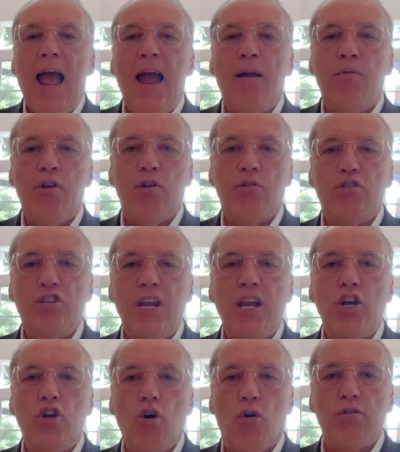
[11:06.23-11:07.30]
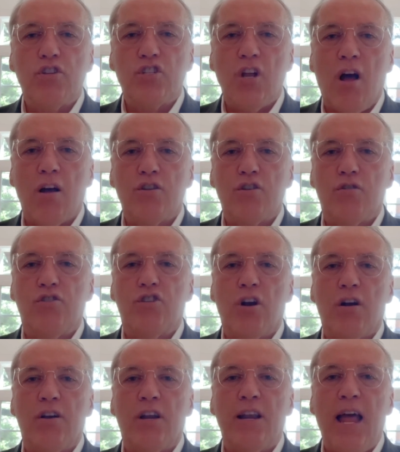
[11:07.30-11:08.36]
And you're seeing gold stocks are
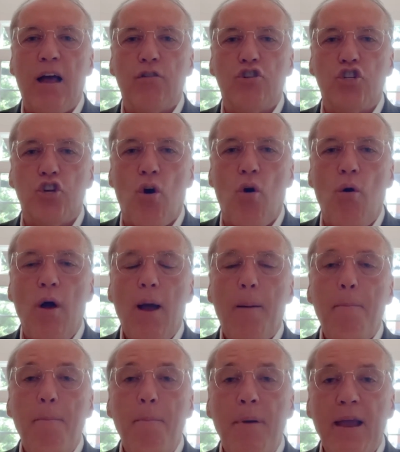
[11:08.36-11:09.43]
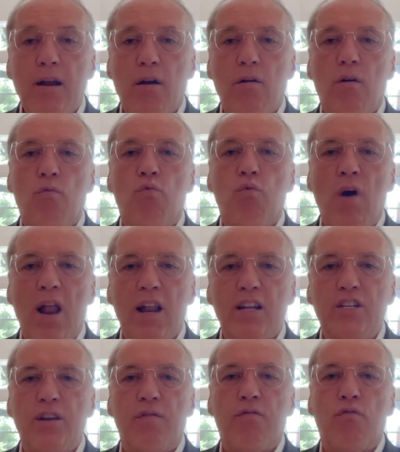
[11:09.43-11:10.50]
starting to now show bigger
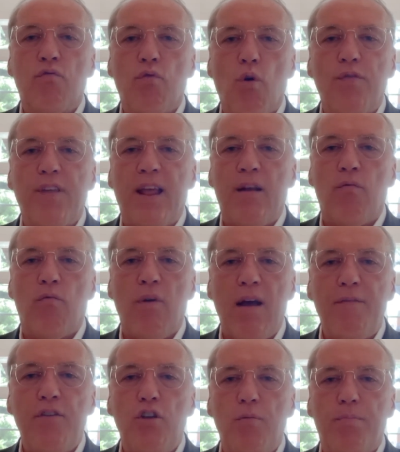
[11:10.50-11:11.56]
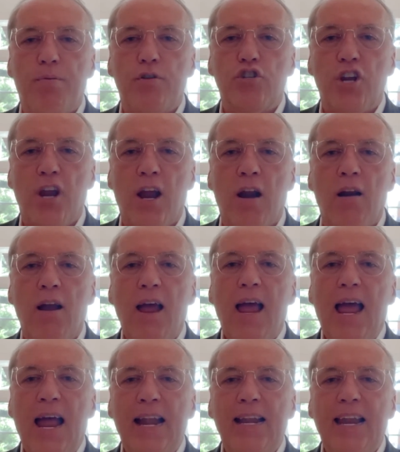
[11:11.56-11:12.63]
relative growth in revenue per share
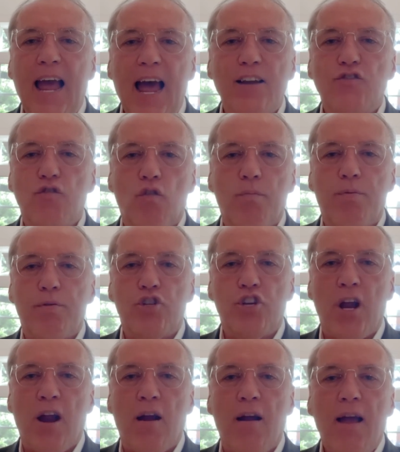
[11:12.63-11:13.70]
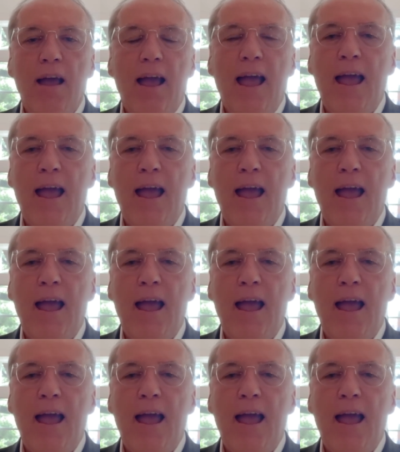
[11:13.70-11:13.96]
and cash flow per share.